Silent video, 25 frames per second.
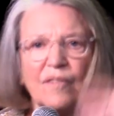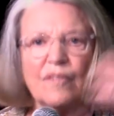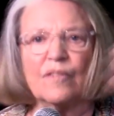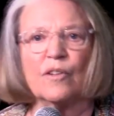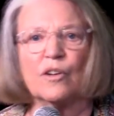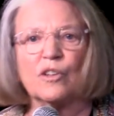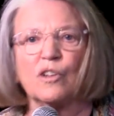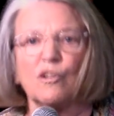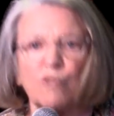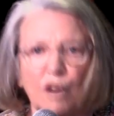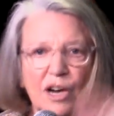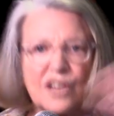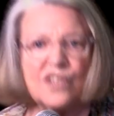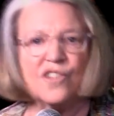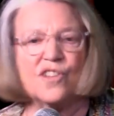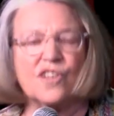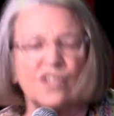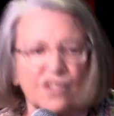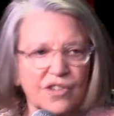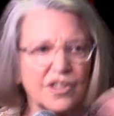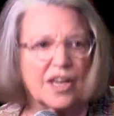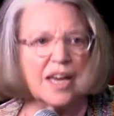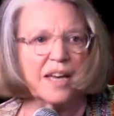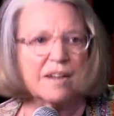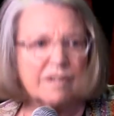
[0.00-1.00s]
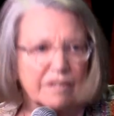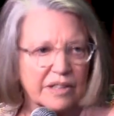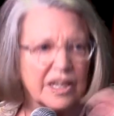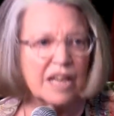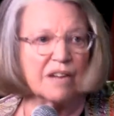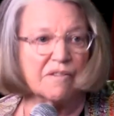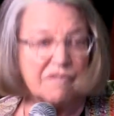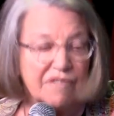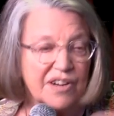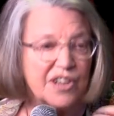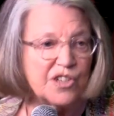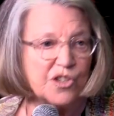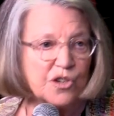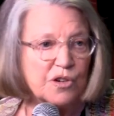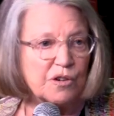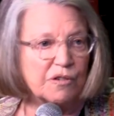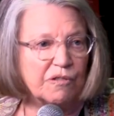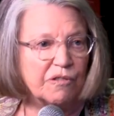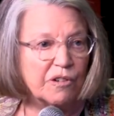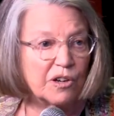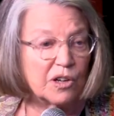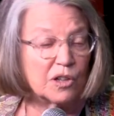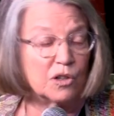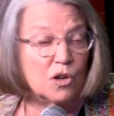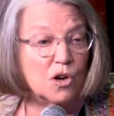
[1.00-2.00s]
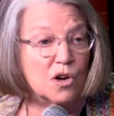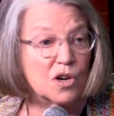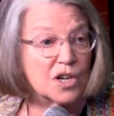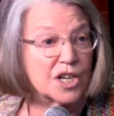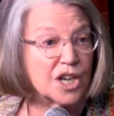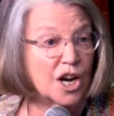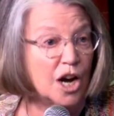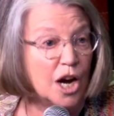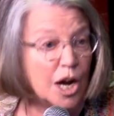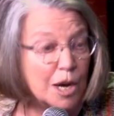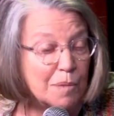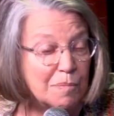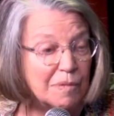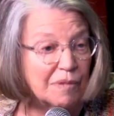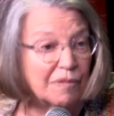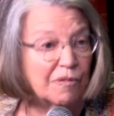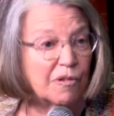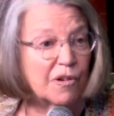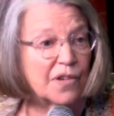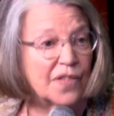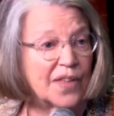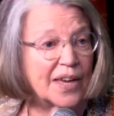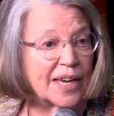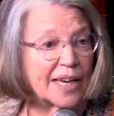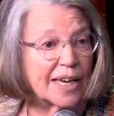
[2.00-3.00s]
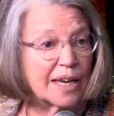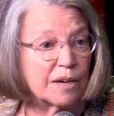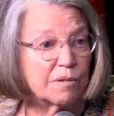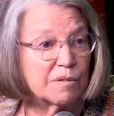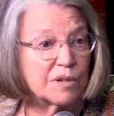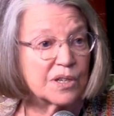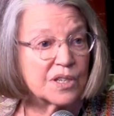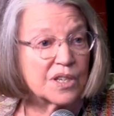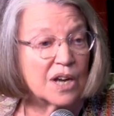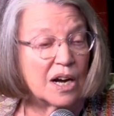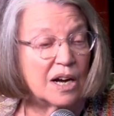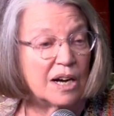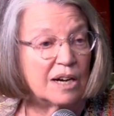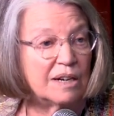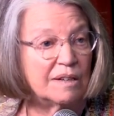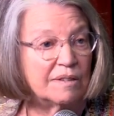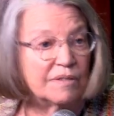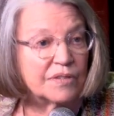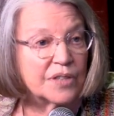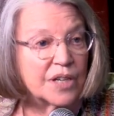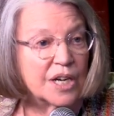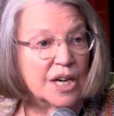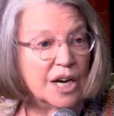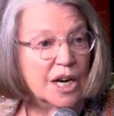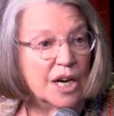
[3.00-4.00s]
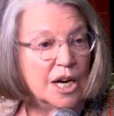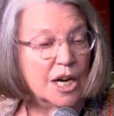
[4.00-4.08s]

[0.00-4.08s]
look, crises can fester for a long time before they get resolved.